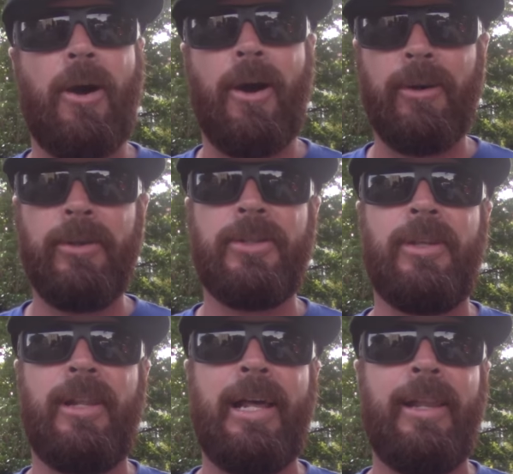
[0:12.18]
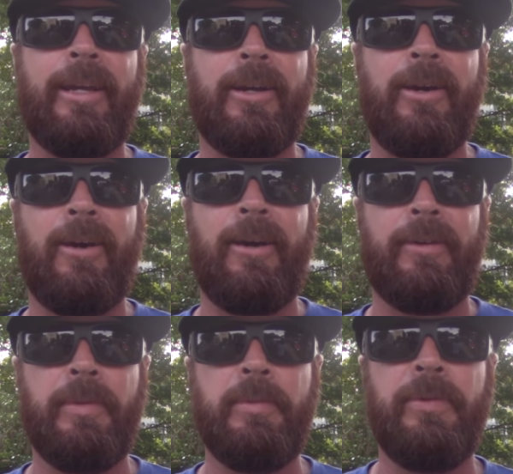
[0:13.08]
car looks a lot like a
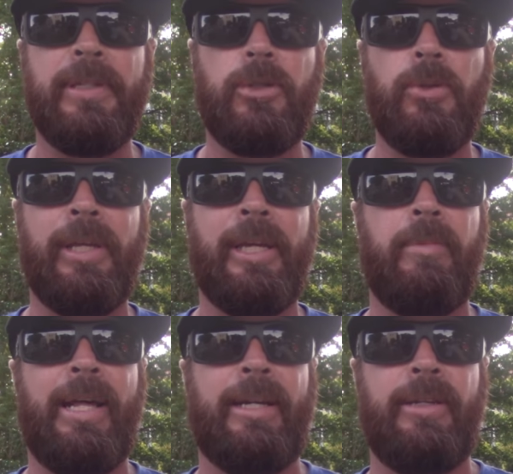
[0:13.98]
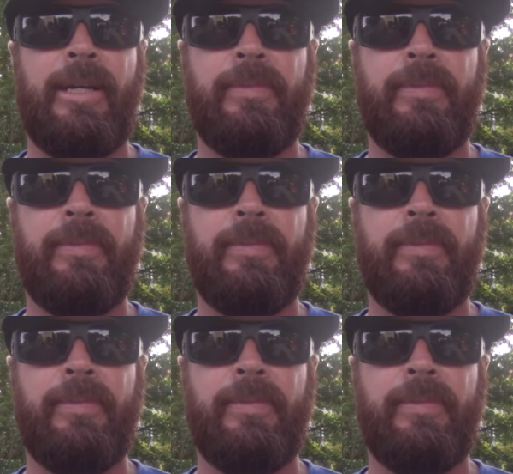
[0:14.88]
car from the movie Two-Lane Blacktop,